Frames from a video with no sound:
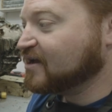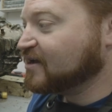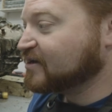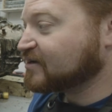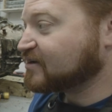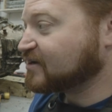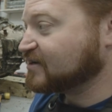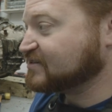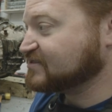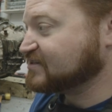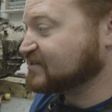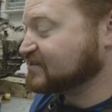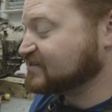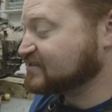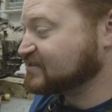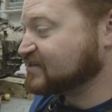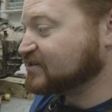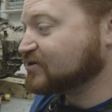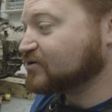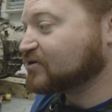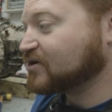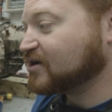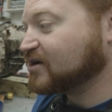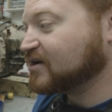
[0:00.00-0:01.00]
because it's
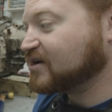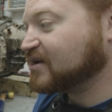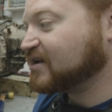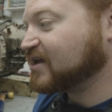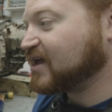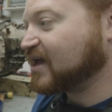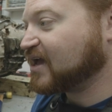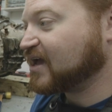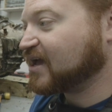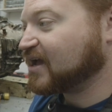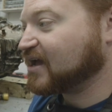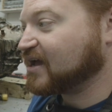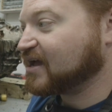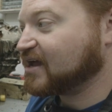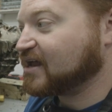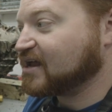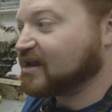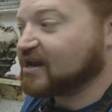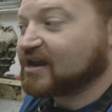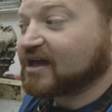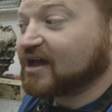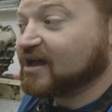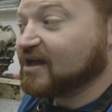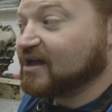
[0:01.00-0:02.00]
still good
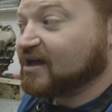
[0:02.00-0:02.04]
and